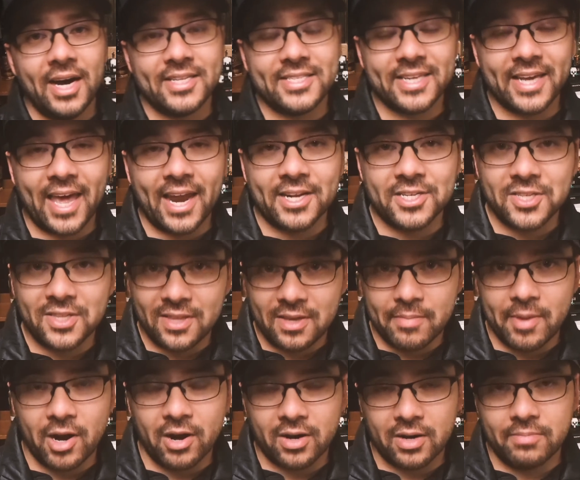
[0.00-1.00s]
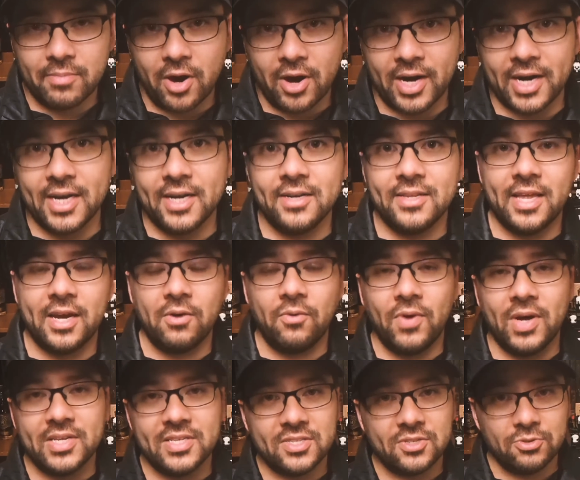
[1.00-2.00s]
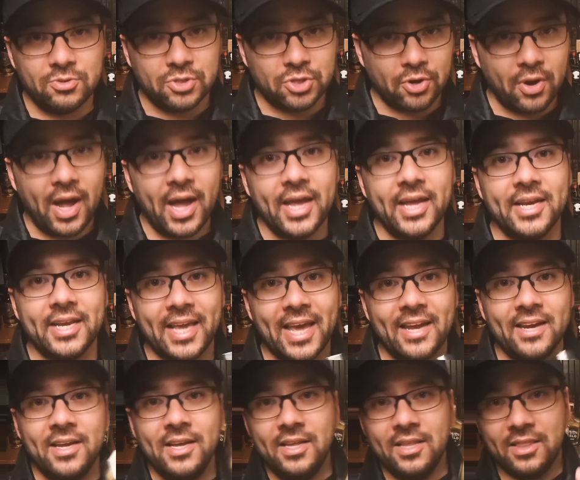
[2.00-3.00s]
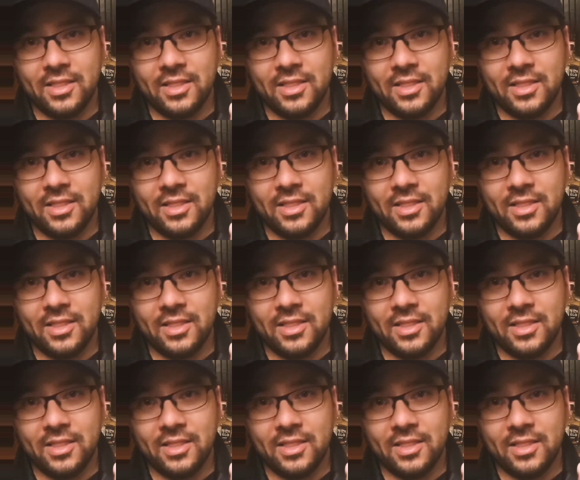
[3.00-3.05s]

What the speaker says: to get it to the American market than it was to try and get